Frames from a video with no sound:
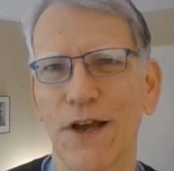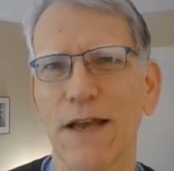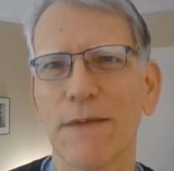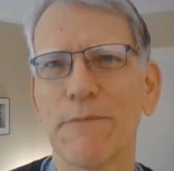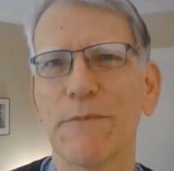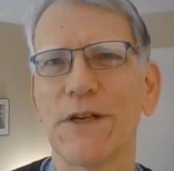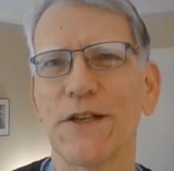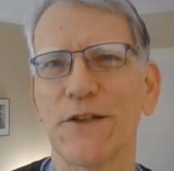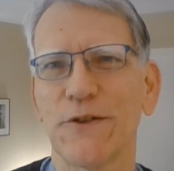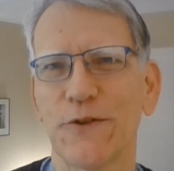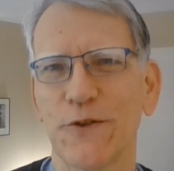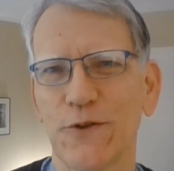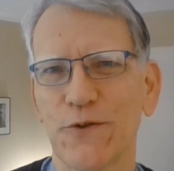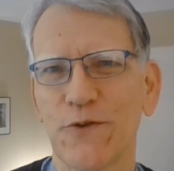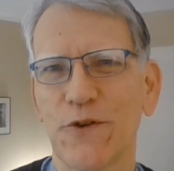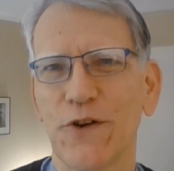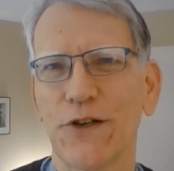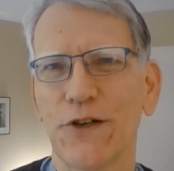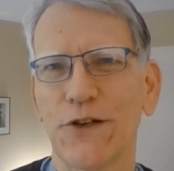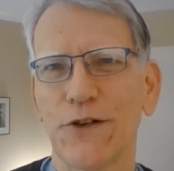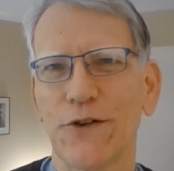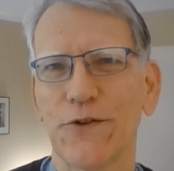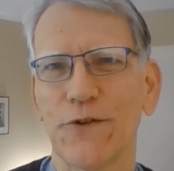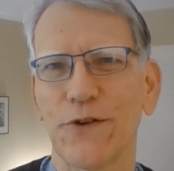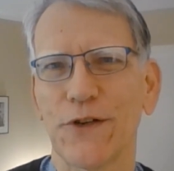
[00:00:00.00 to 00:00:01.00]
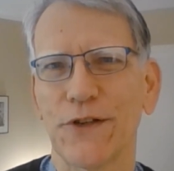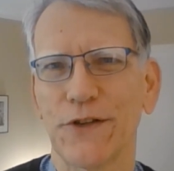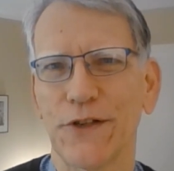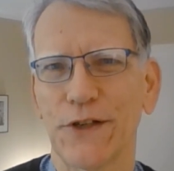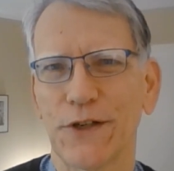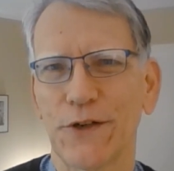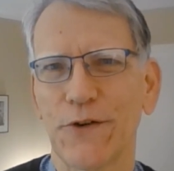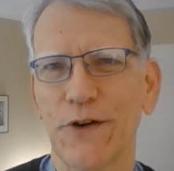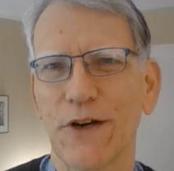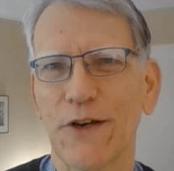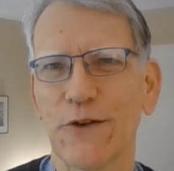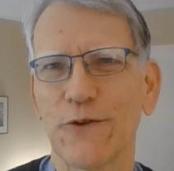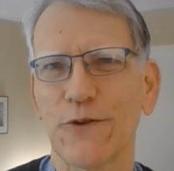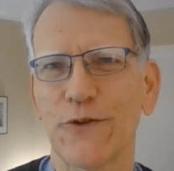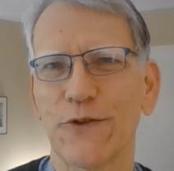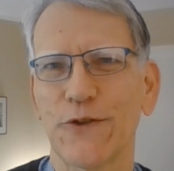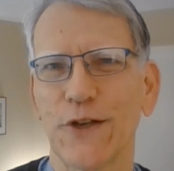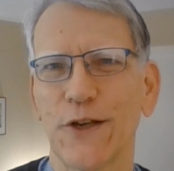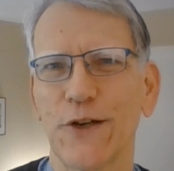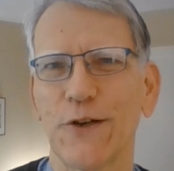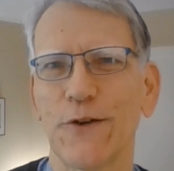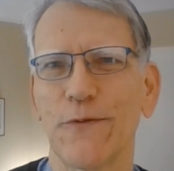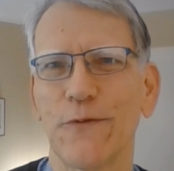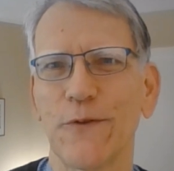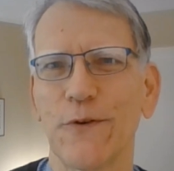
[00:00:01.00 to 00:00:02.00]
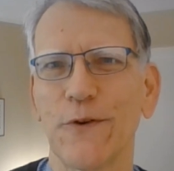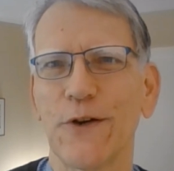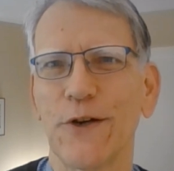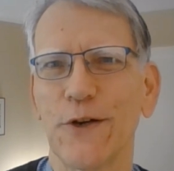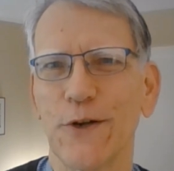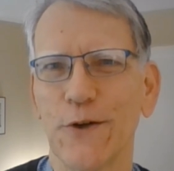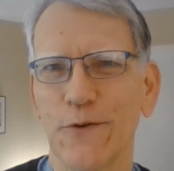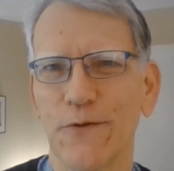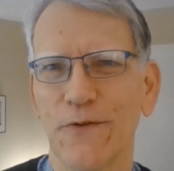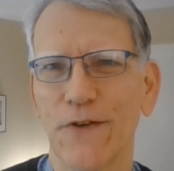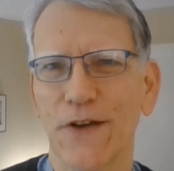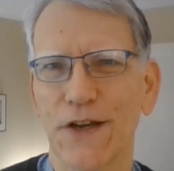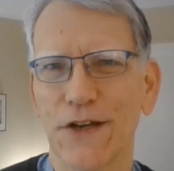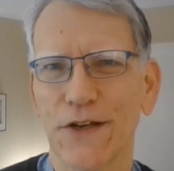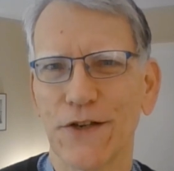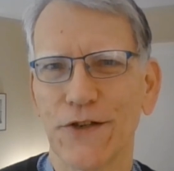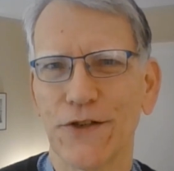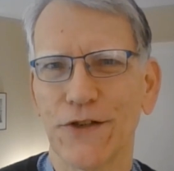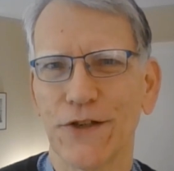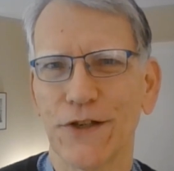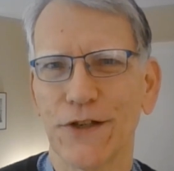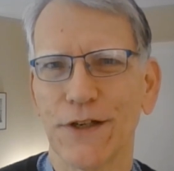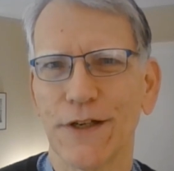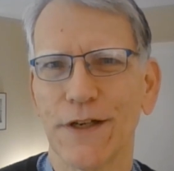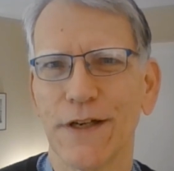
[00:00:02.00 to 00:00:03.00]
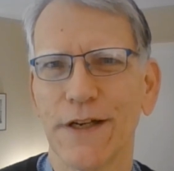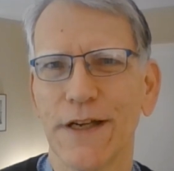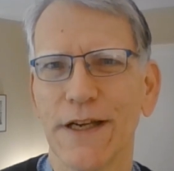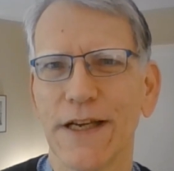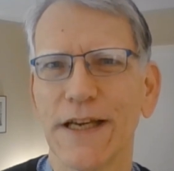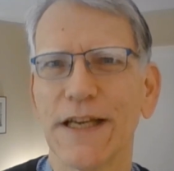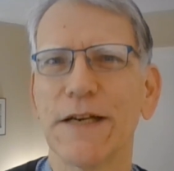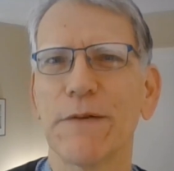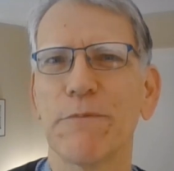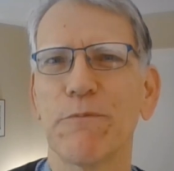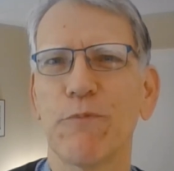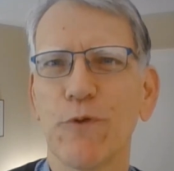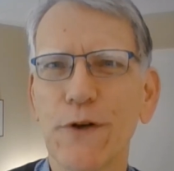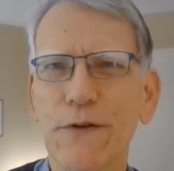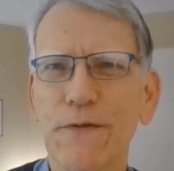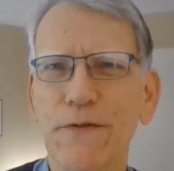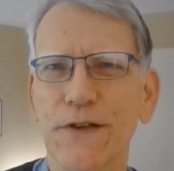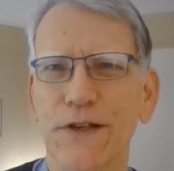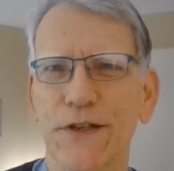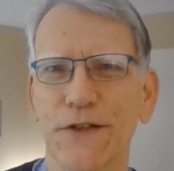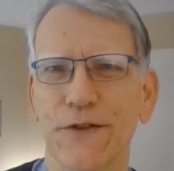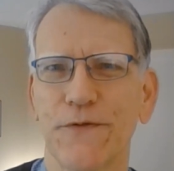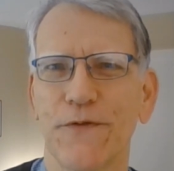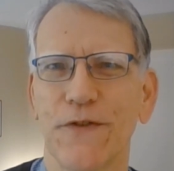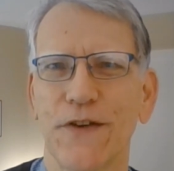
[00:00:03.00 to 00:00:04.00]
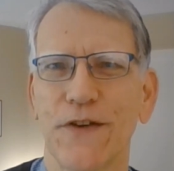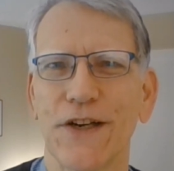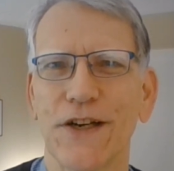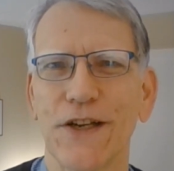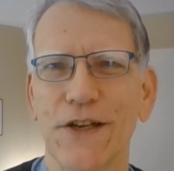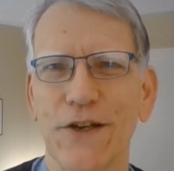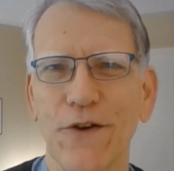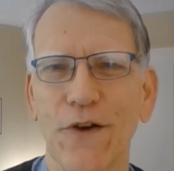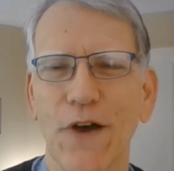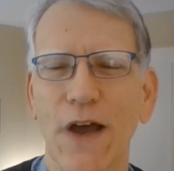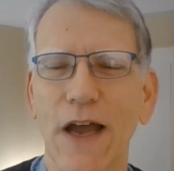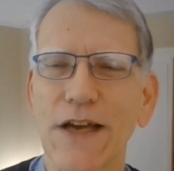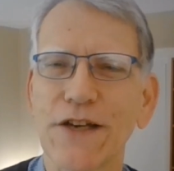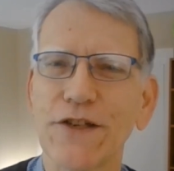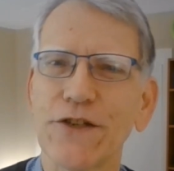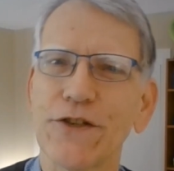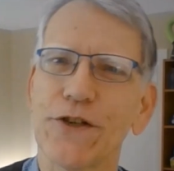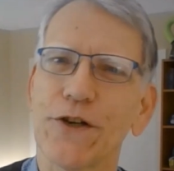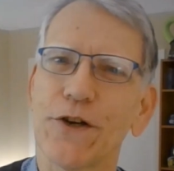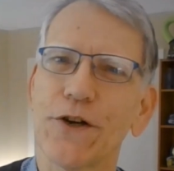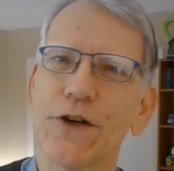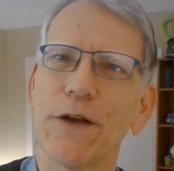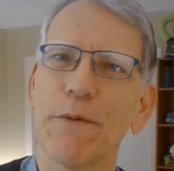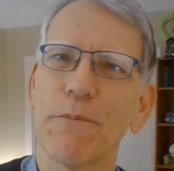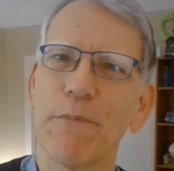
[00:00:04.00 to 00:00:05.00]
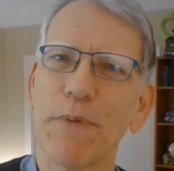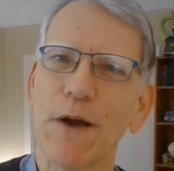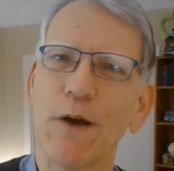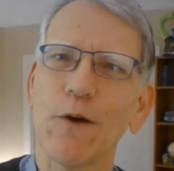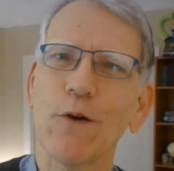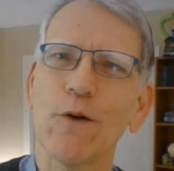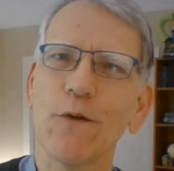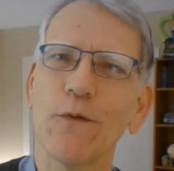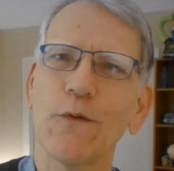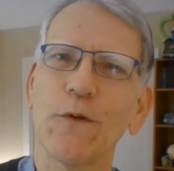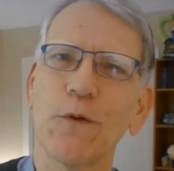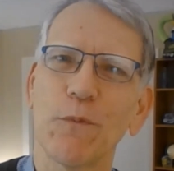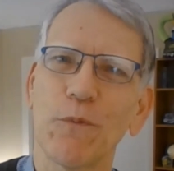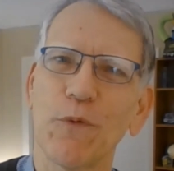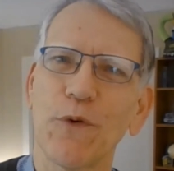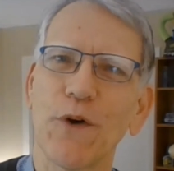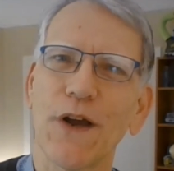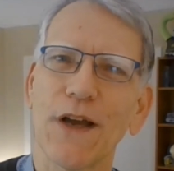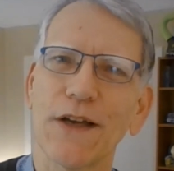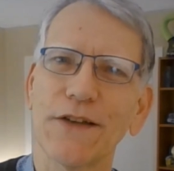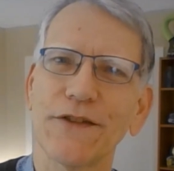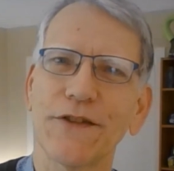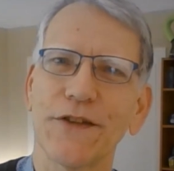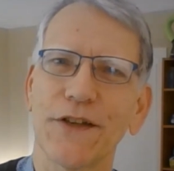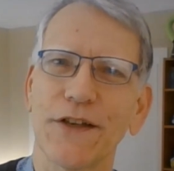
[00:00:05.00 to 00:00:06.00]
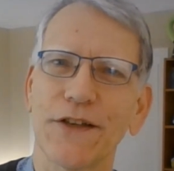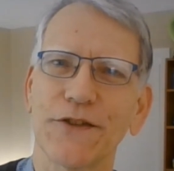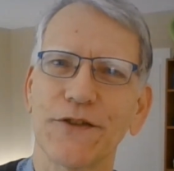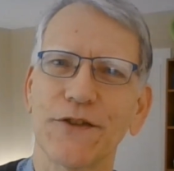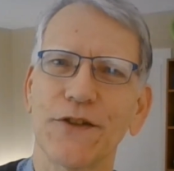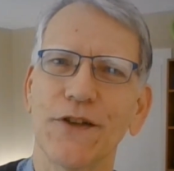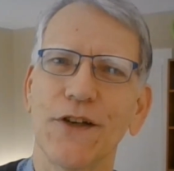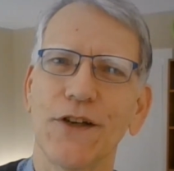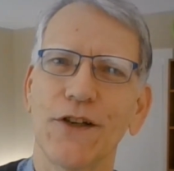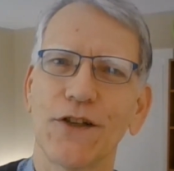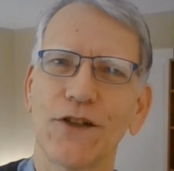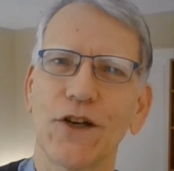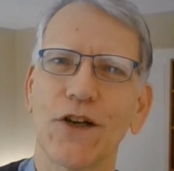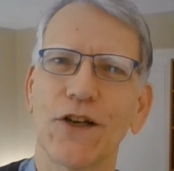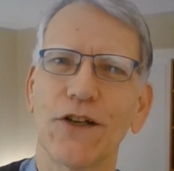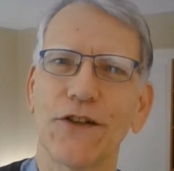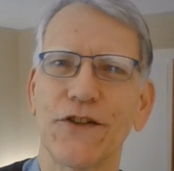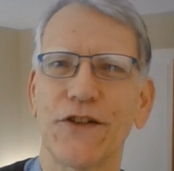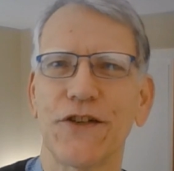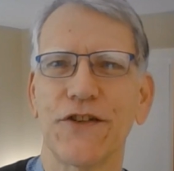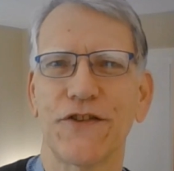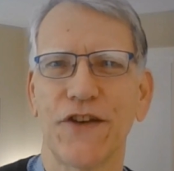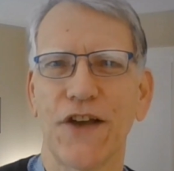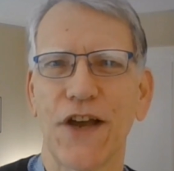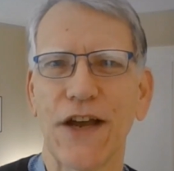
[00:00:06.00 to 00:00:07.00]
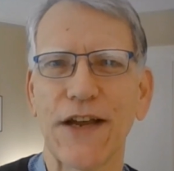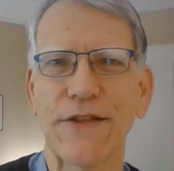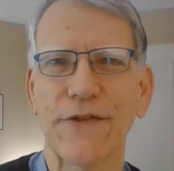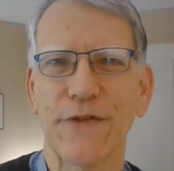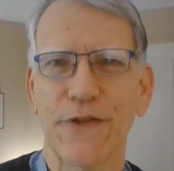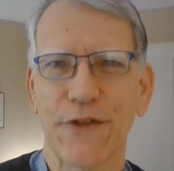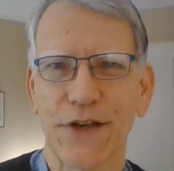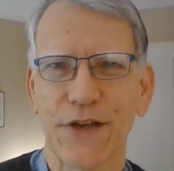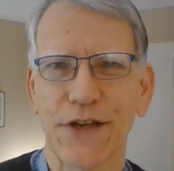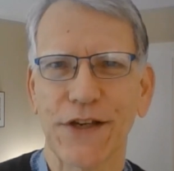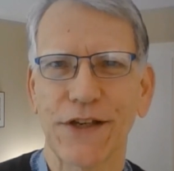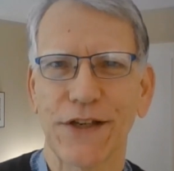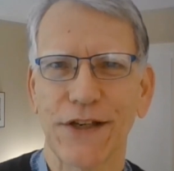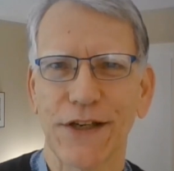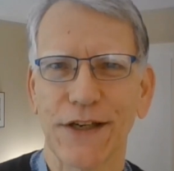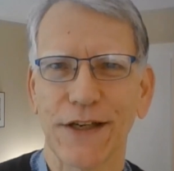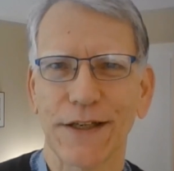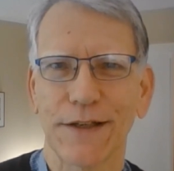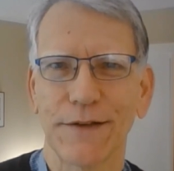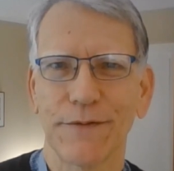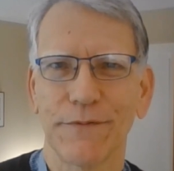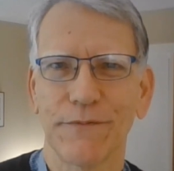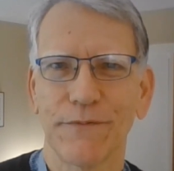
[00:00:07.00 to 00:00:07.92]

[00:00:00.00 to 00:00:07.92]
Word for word: I'm an instructor at the Kraus Center for Innovation. In a previous video, I shared a powerful process called design thinking.